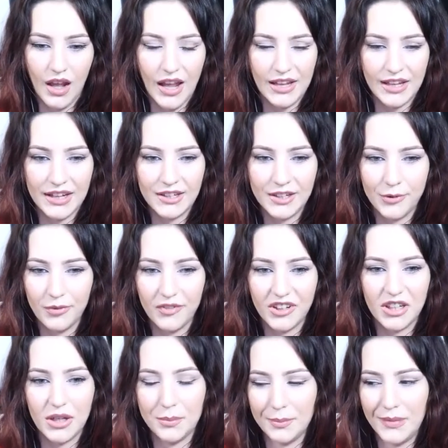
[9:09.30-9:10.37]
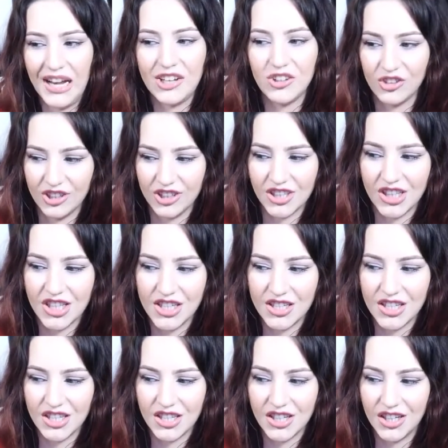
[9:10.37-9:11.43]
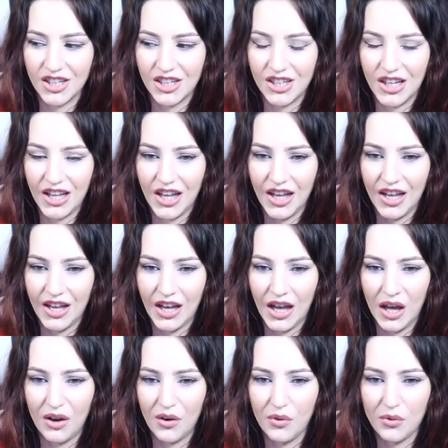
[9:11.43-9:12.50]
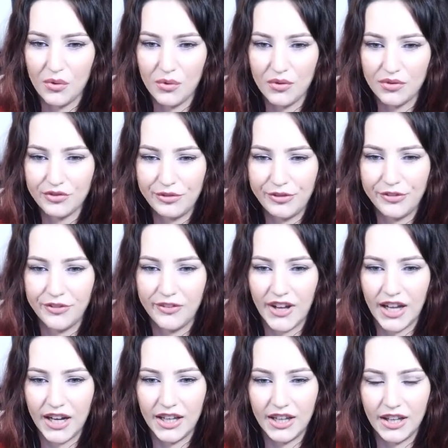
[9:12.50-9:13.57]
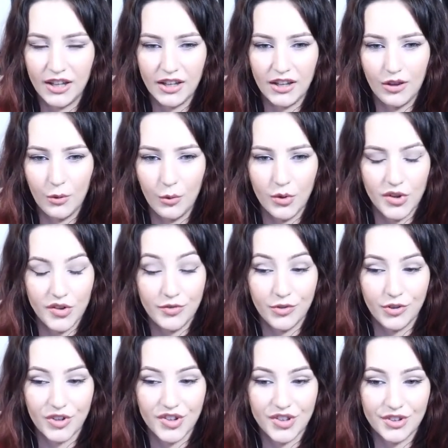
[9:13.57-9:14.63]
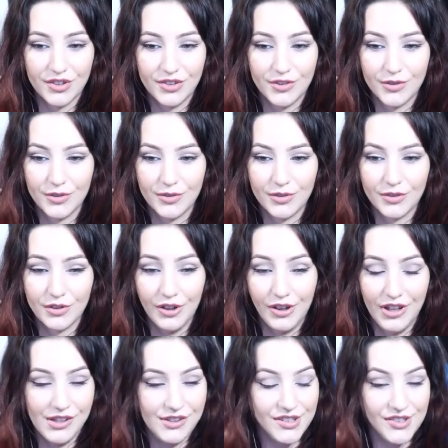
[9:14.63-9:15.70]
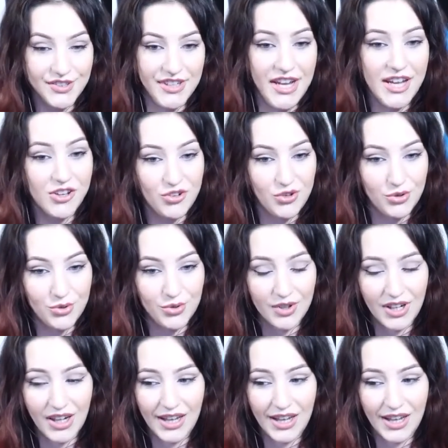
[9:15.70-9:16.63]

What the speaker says: I can't even imagine how funny it was for his Seiju.